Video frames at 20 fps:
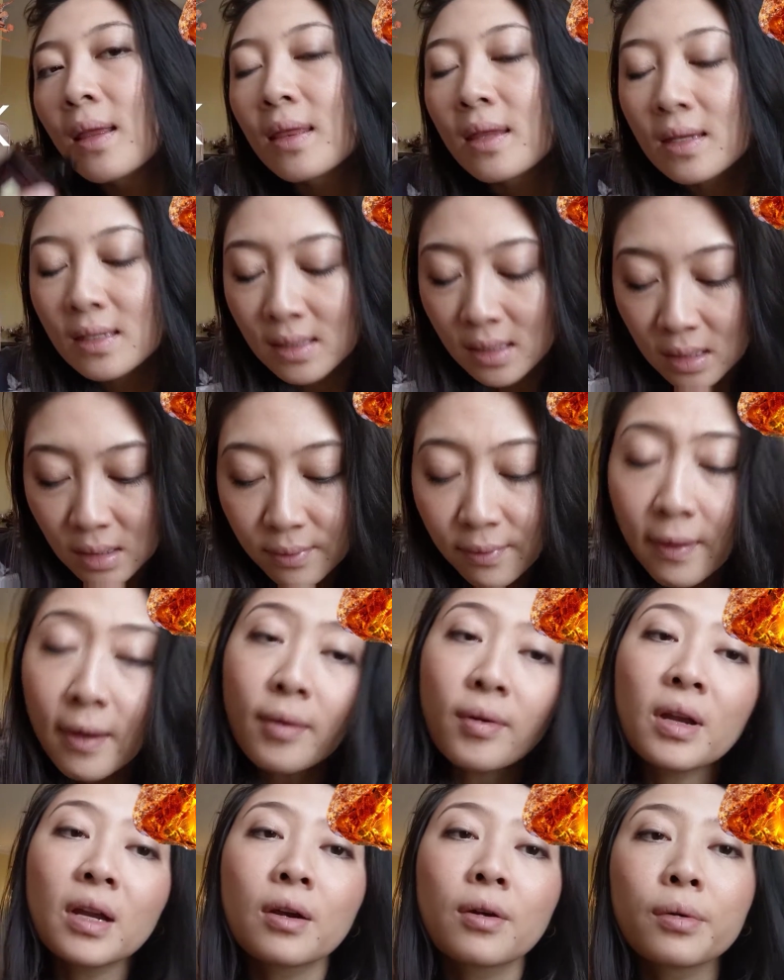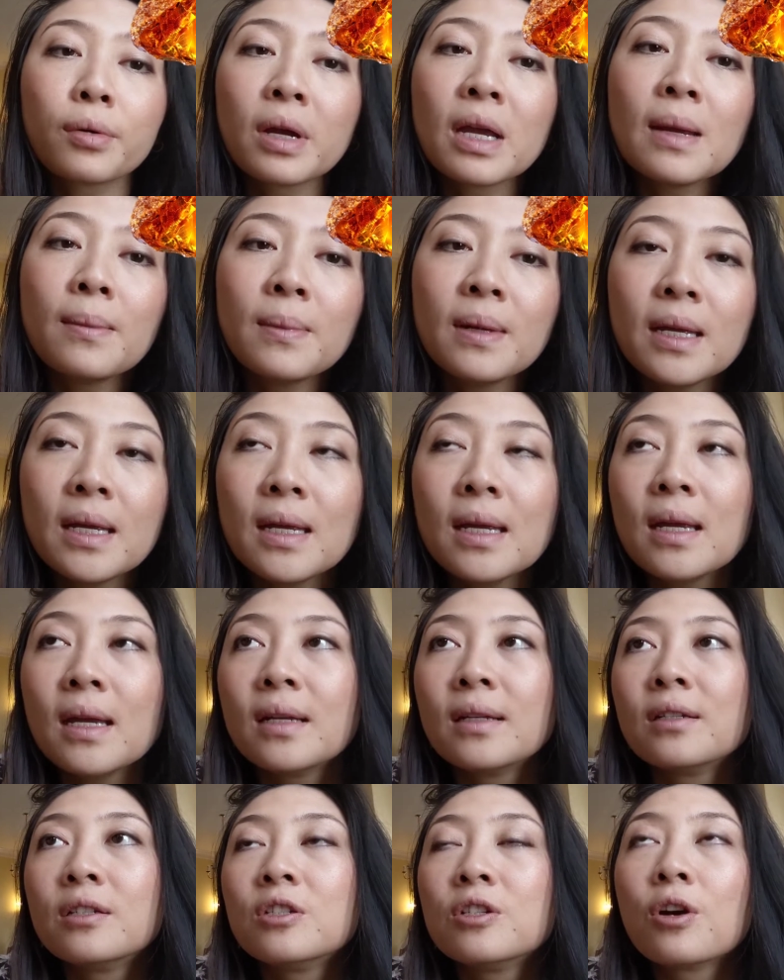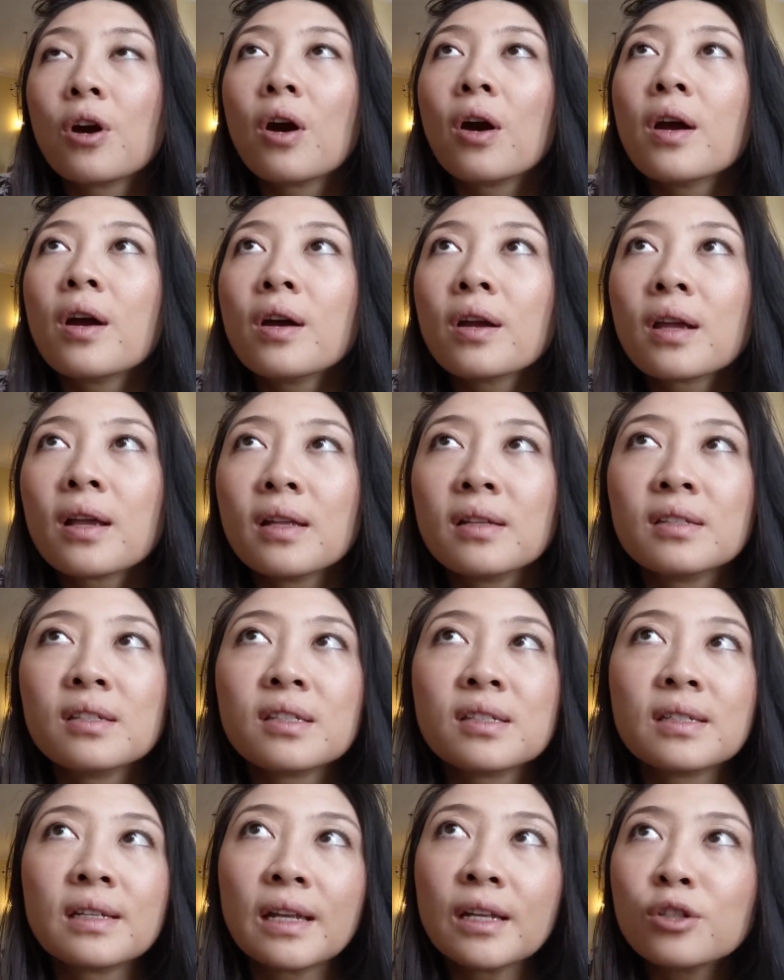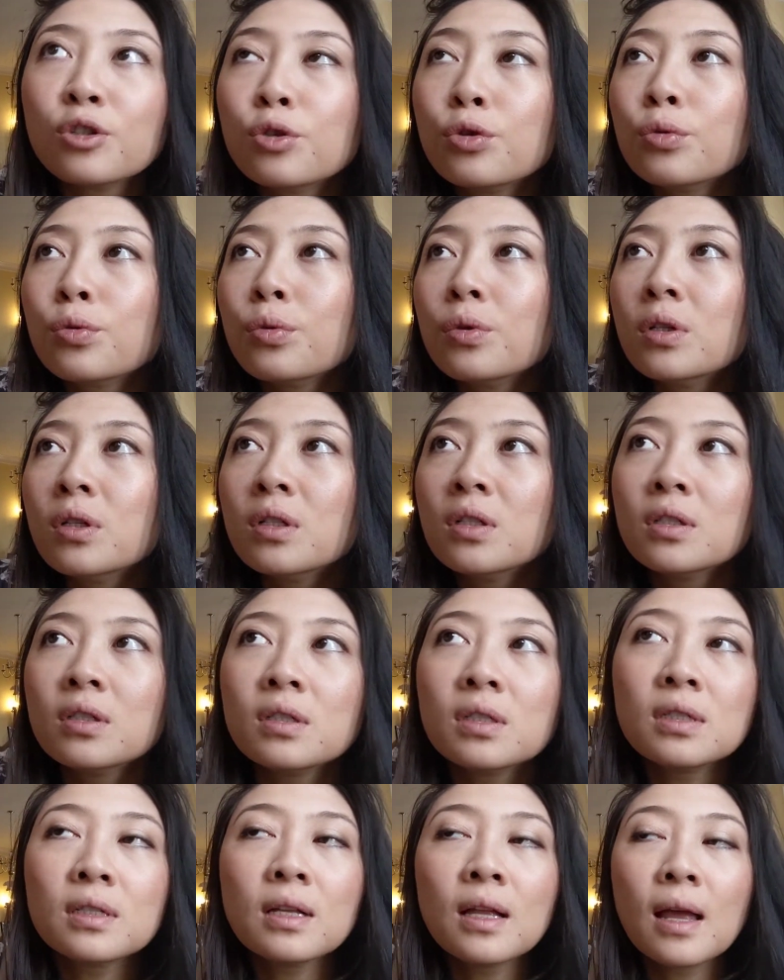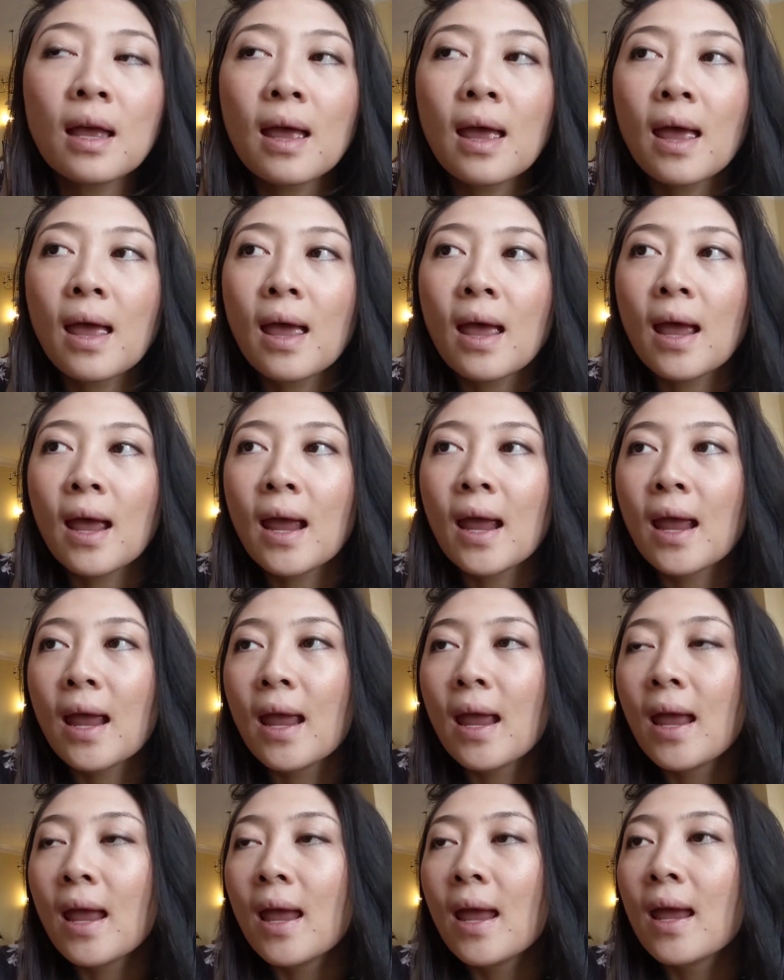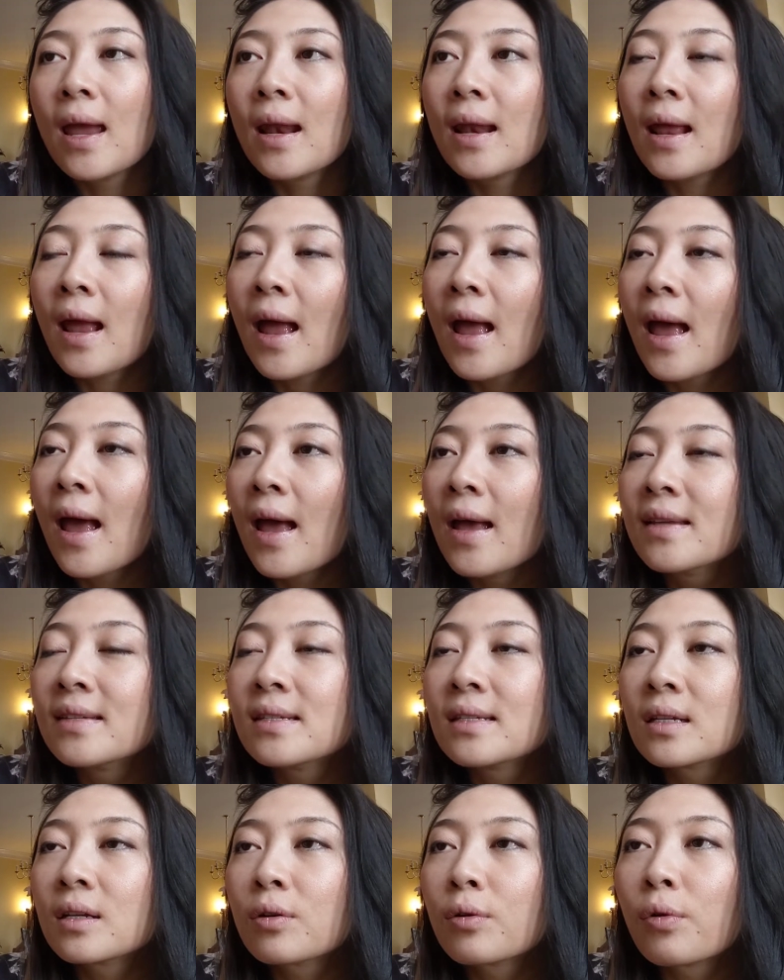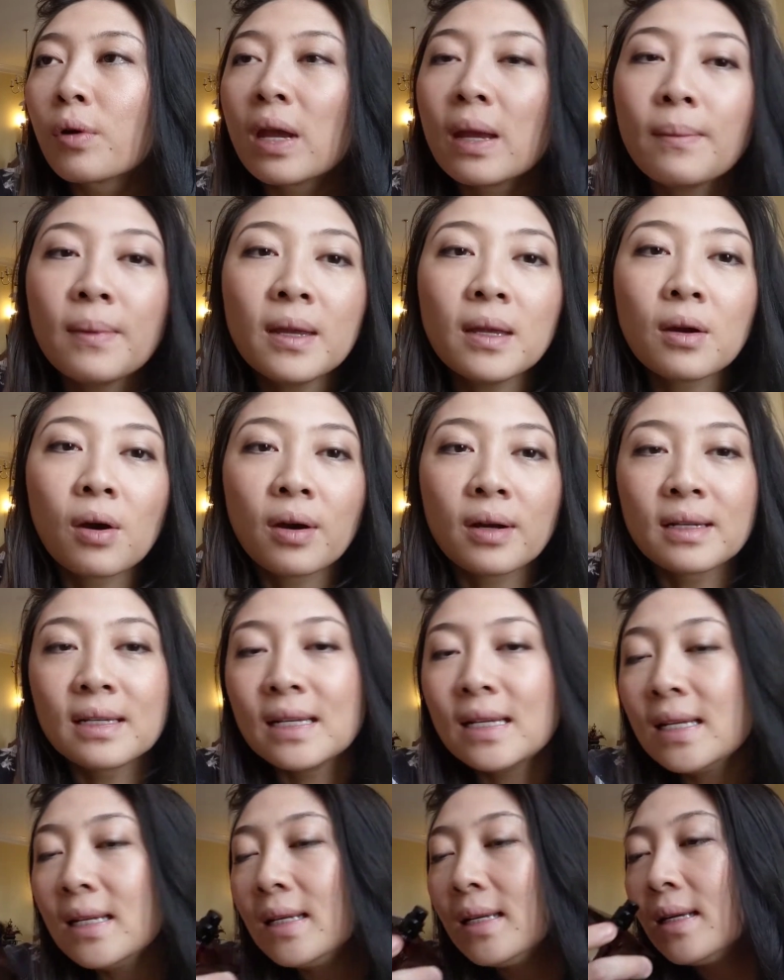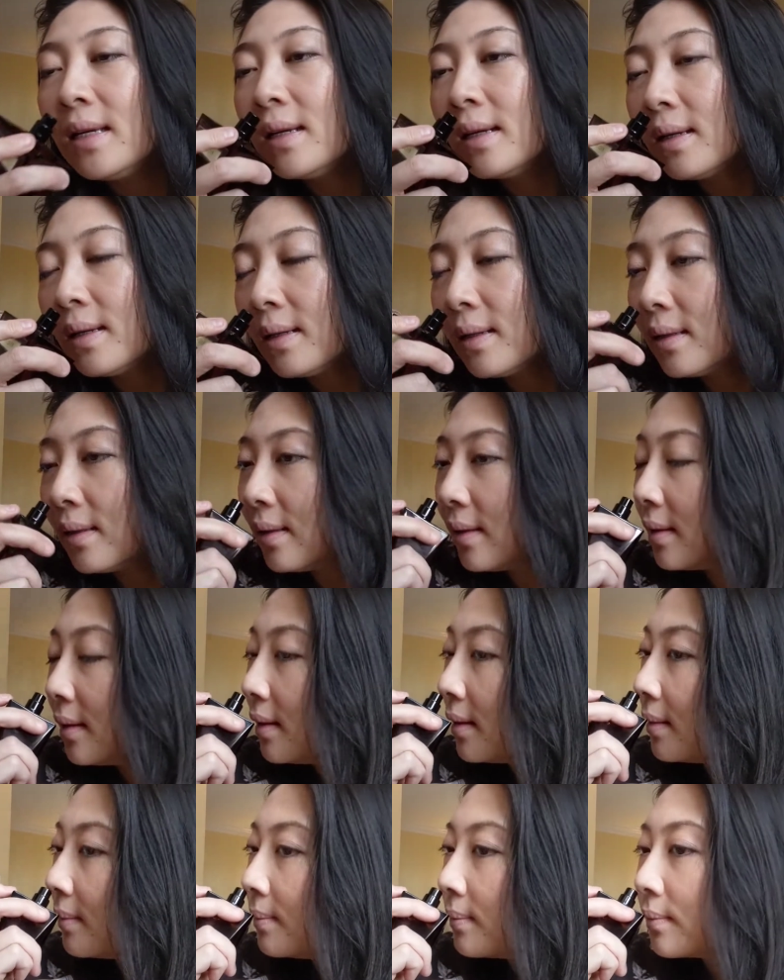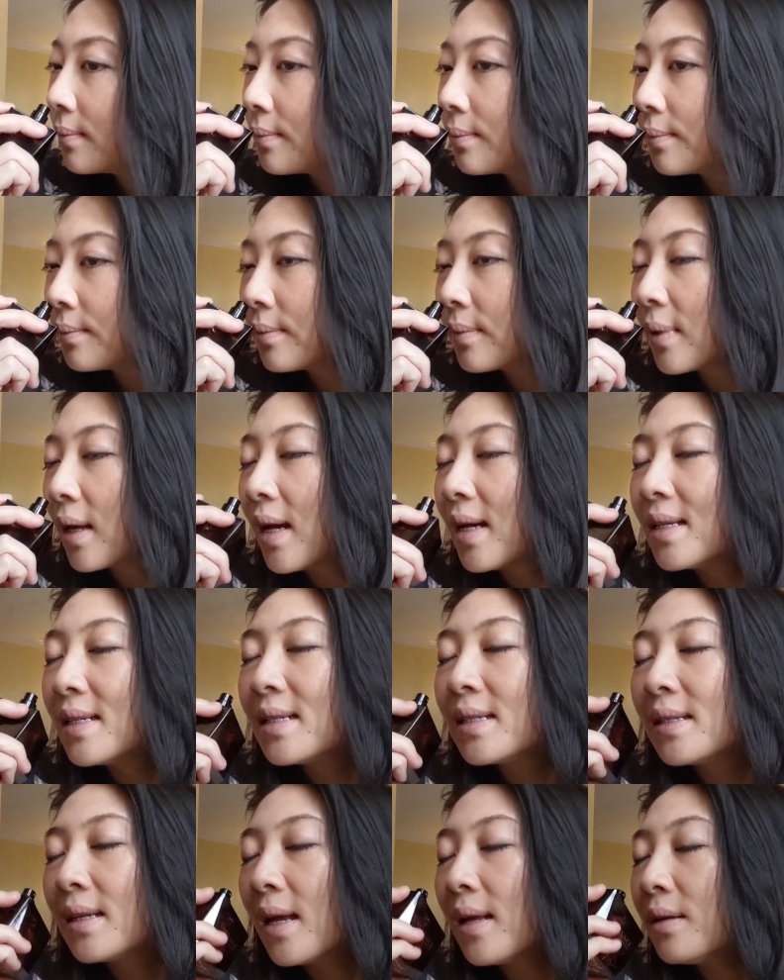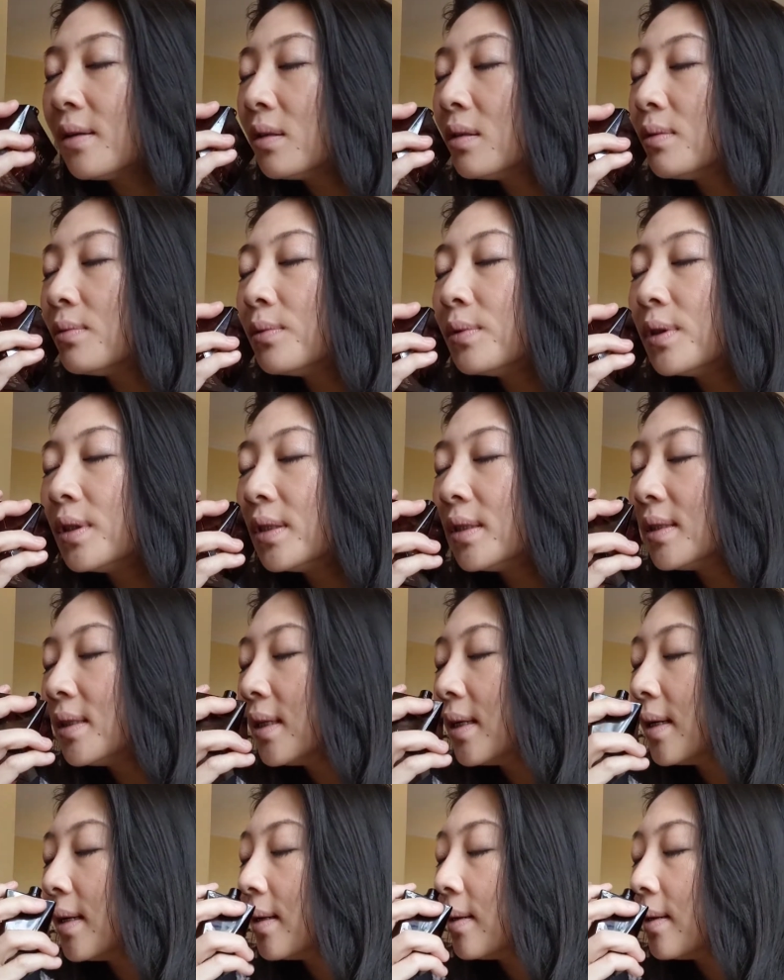This is very creamy and dark and sensual. It has creamy gardenia, has sandalwood,